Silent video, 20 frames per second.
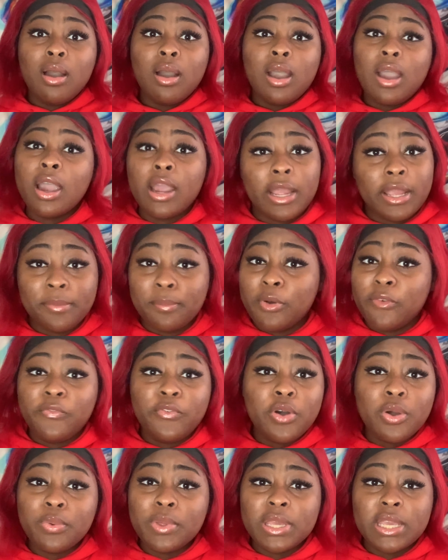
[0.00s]
All right,
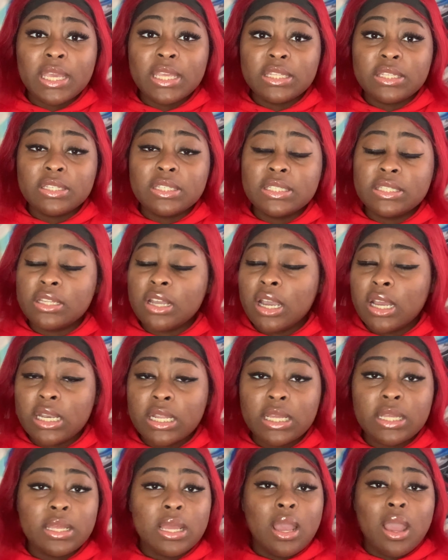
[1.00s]
before we get
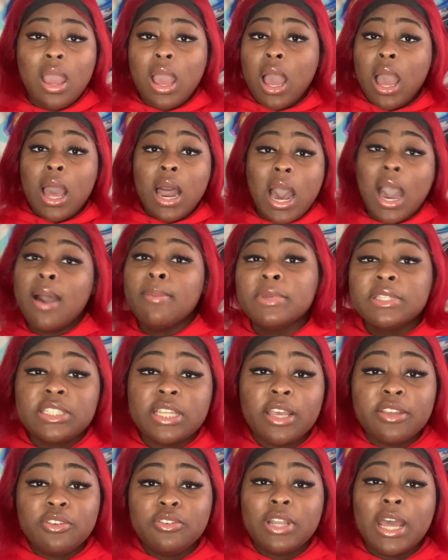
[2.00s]
started, I'm gonna
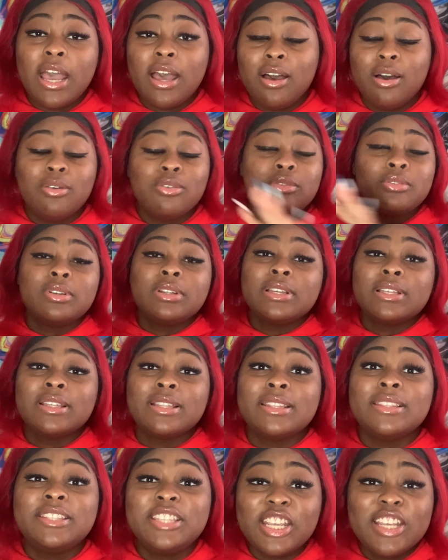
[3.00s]
tell you now,
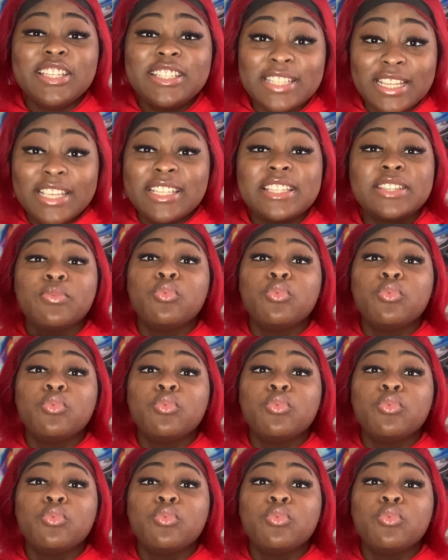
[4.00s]
this is